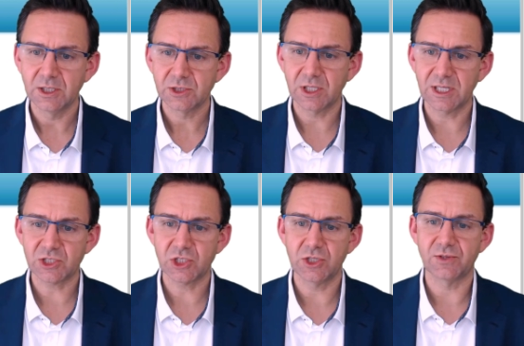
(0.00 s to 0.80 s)
So
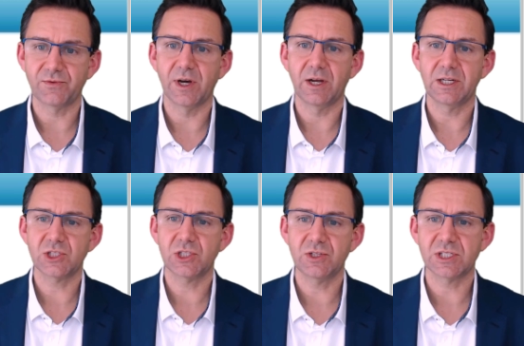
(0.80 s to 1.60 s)
let's choose a file. Let's
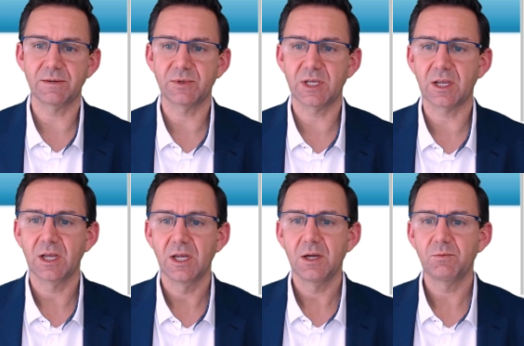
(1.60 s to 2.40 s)
choose something
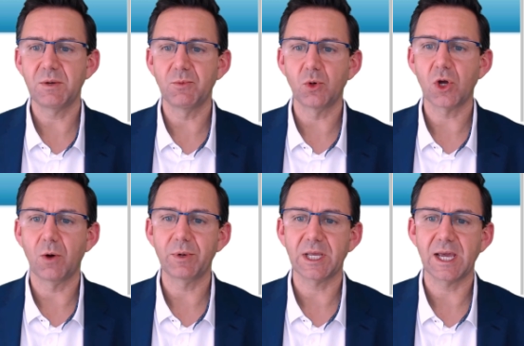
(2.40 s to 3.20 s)
a bit more
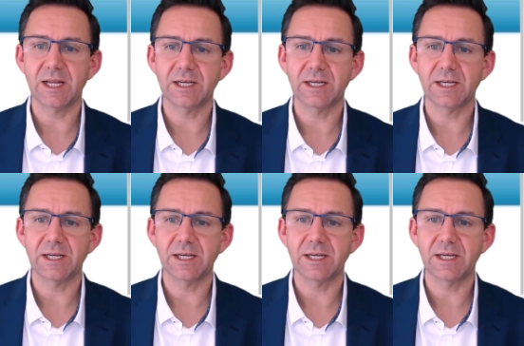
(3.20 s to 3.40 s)
complicated.